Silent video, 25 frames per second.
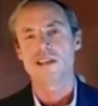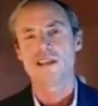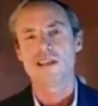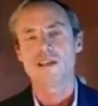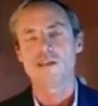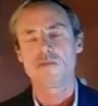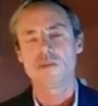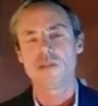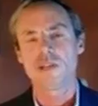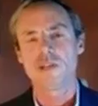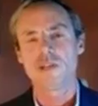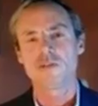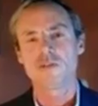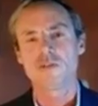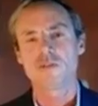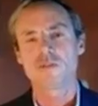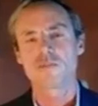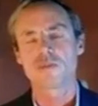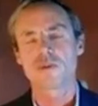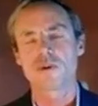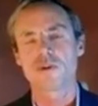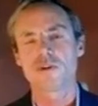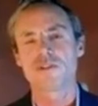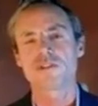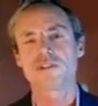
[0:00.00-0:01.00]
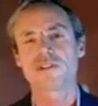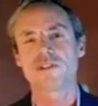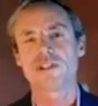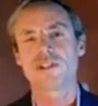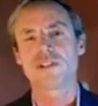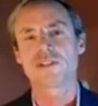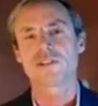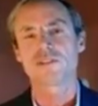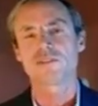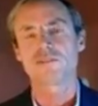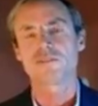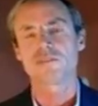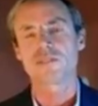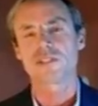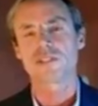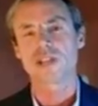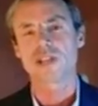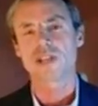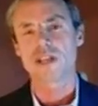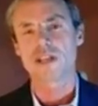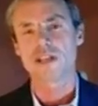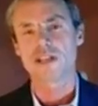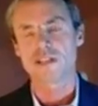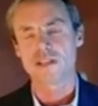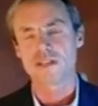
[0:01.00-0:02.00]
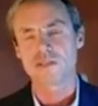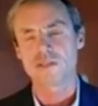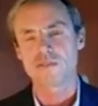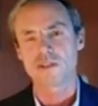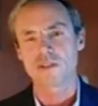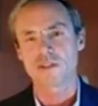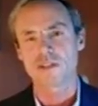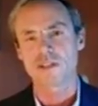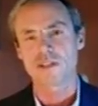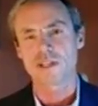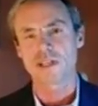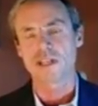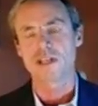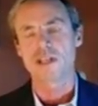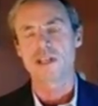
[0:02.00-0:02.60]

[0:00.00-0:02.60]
we need to approach this scientifically.